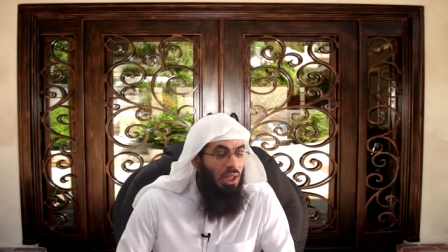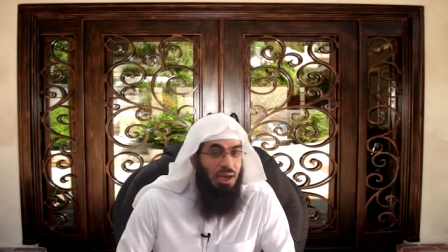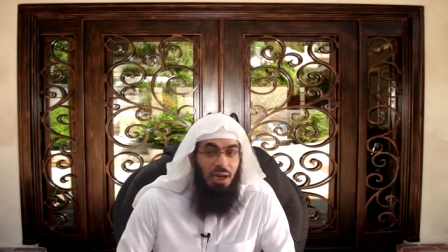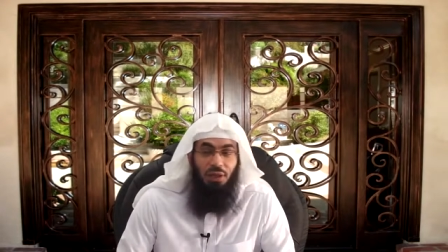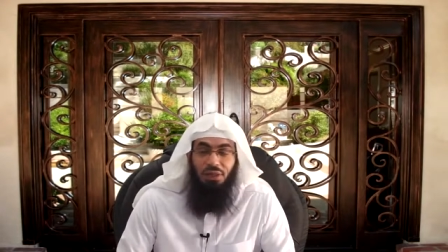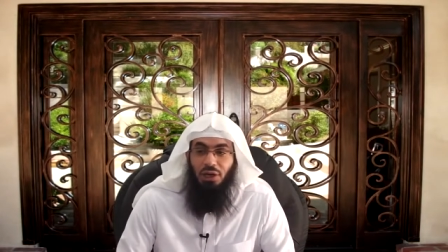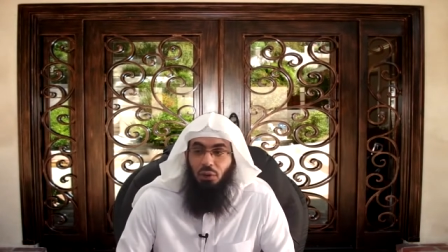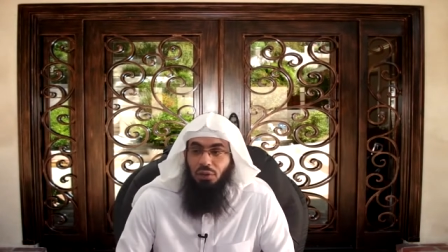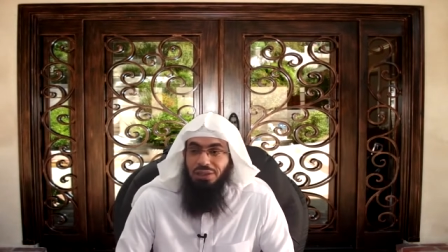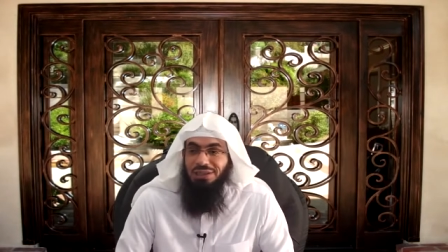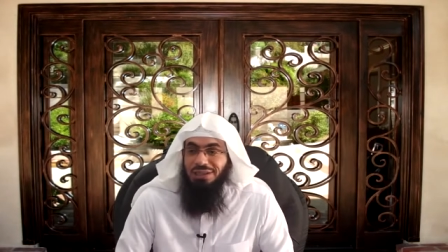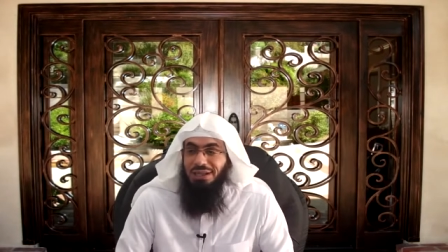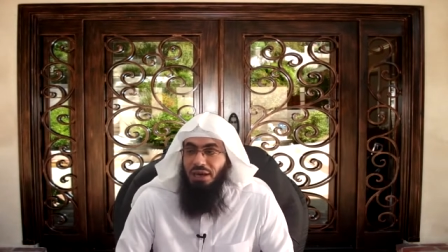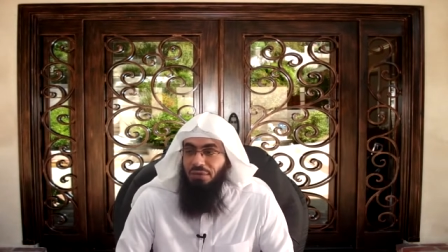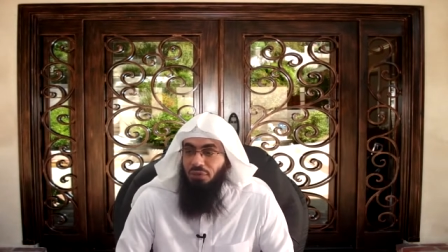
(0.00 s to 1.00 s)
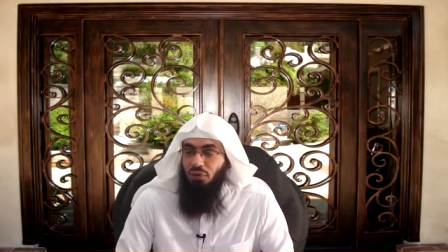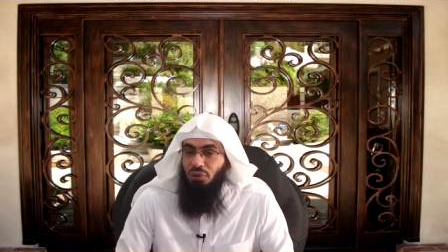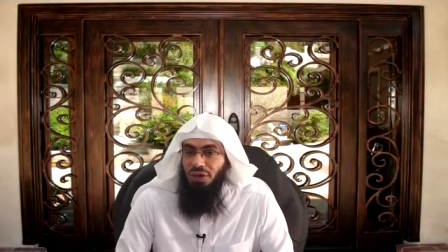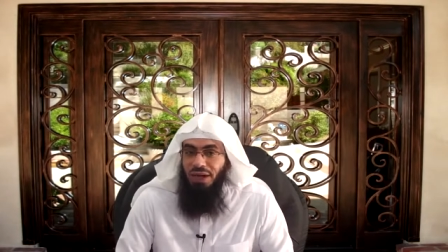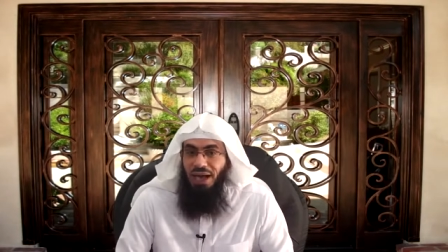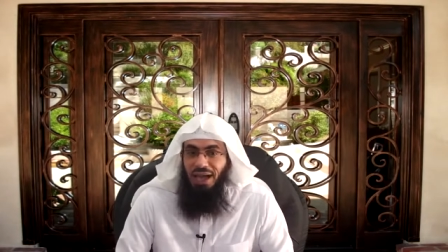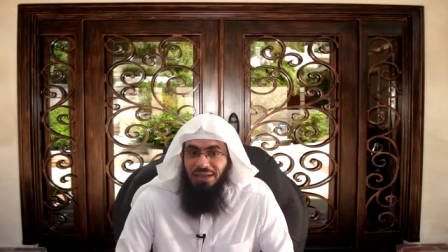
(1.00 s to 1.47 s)
Now the question
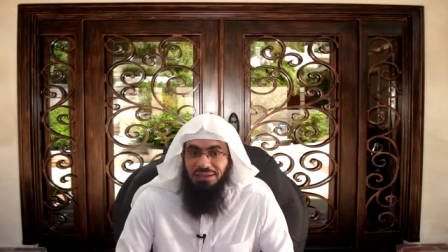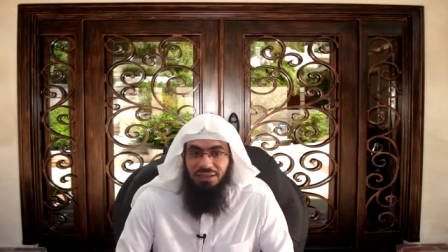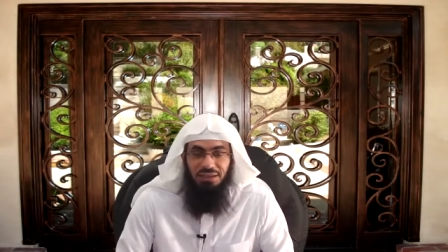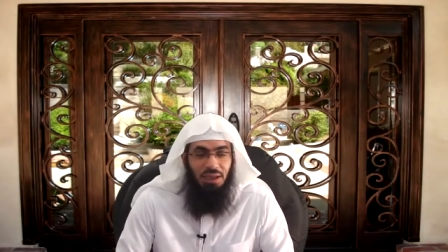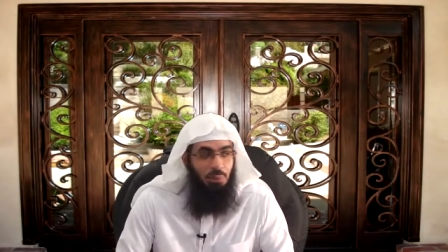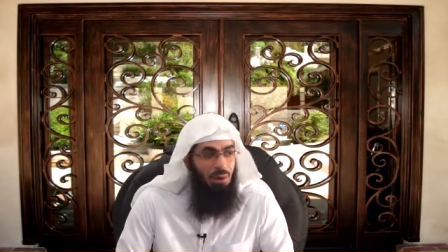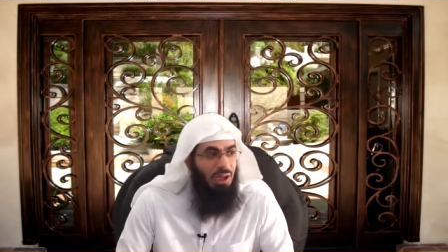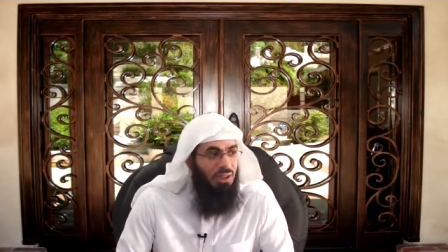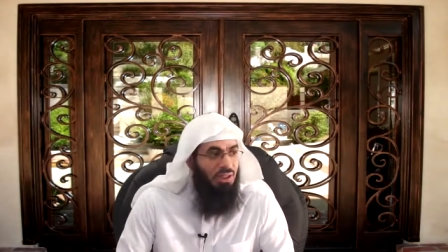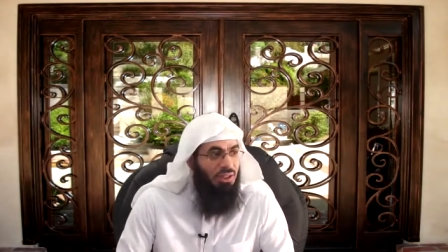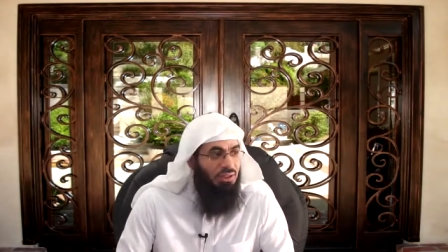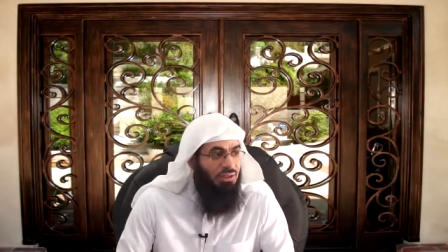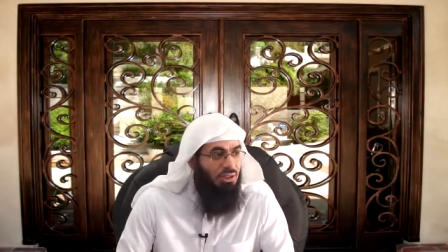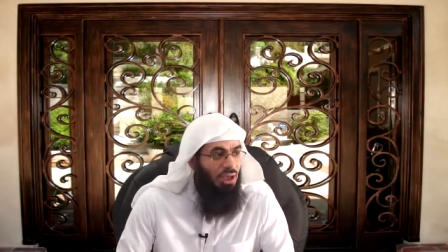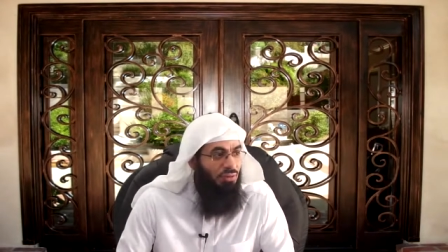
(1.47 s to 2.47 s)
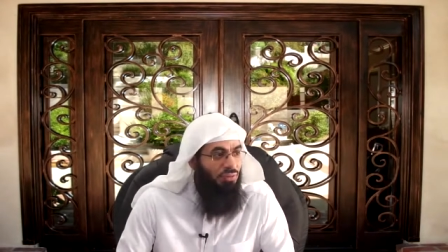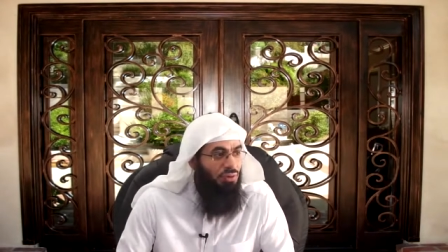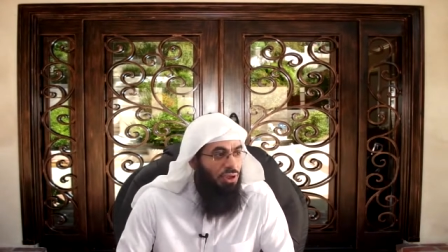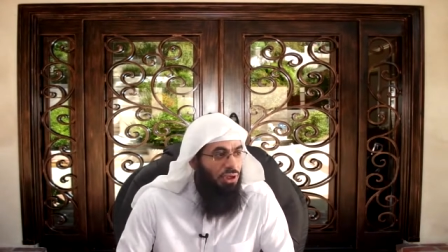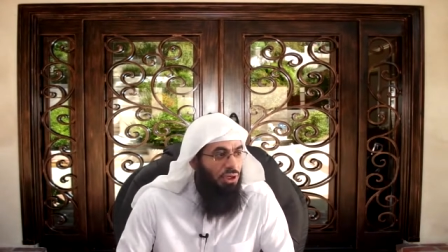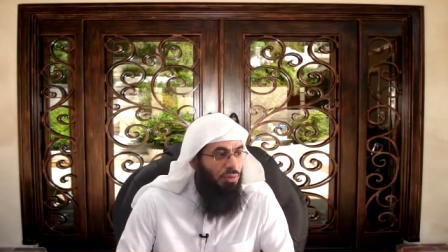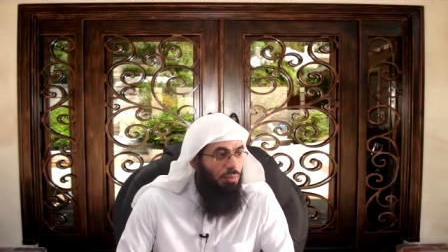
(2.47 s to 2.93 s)
everyone asks about this
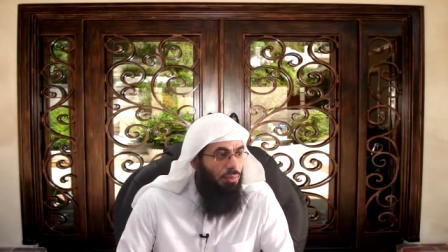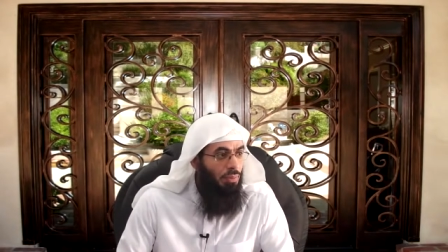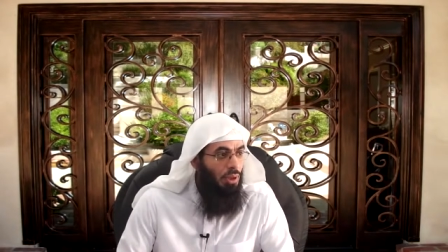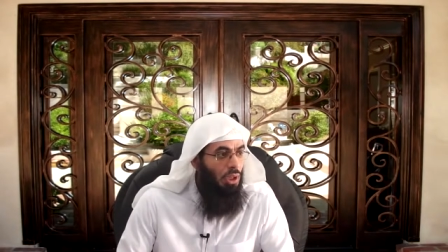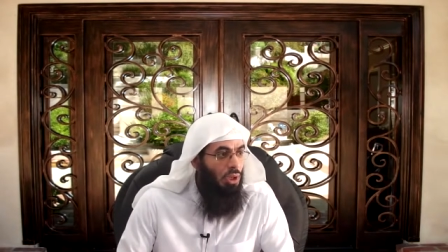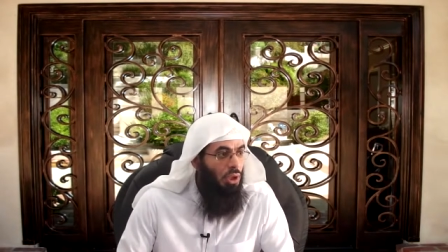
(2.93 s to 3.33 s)
every year,